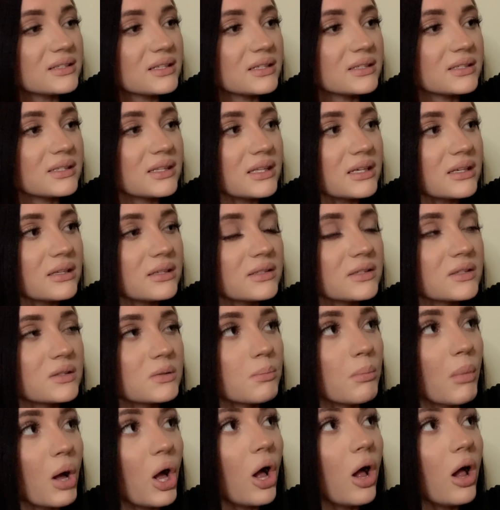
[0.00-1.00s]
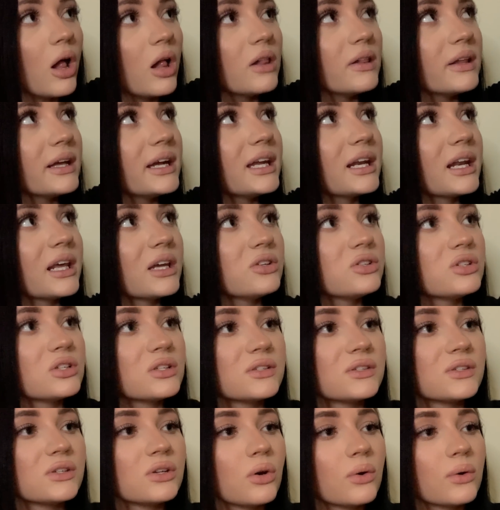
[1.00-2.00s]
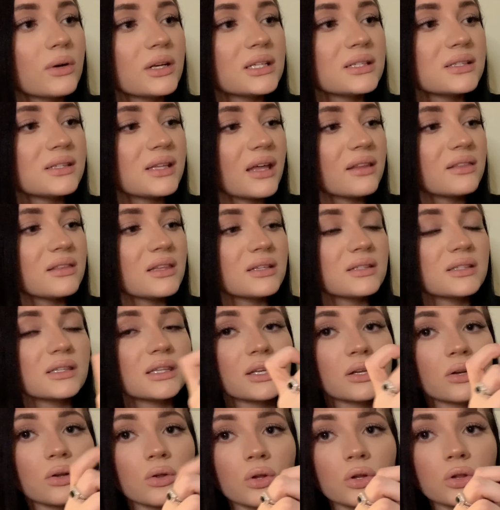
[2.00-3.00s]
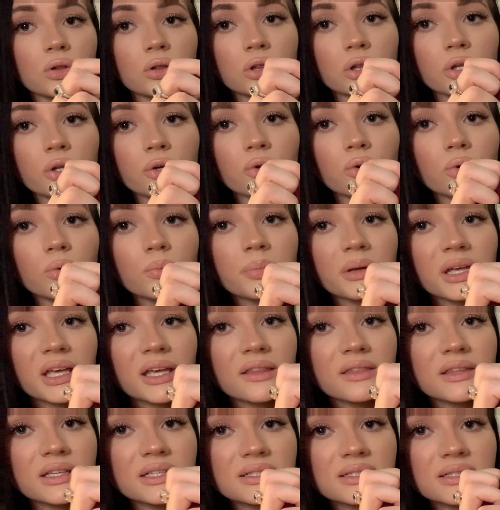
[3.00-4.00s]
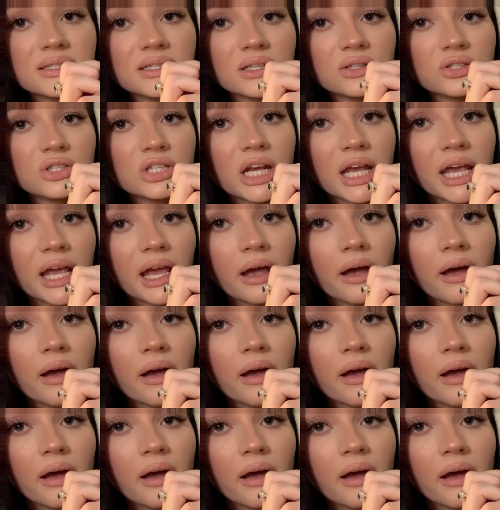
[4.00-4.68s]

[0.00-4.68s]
is the small, and I just noticed that this little loop in the stitching,